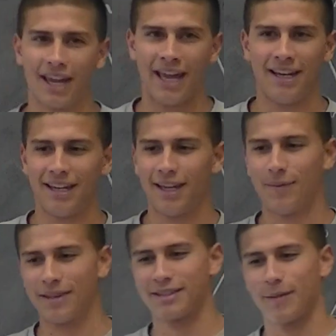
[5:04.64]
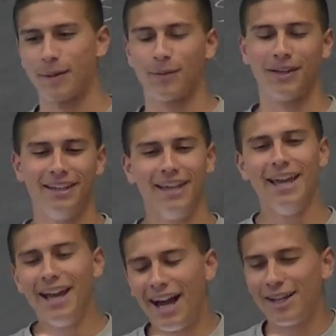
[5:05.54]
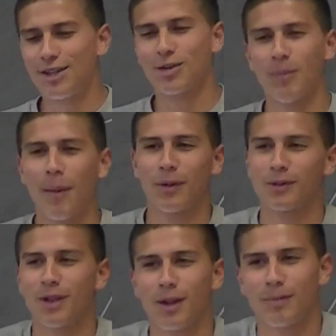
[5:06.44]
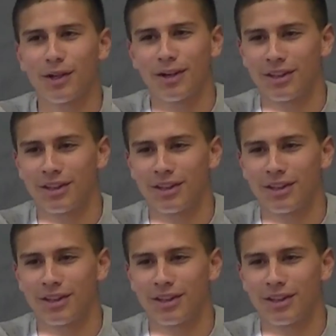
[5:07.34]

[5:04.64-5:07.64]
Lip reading: and he hit me in the stomach. But I just remember it was all blurry.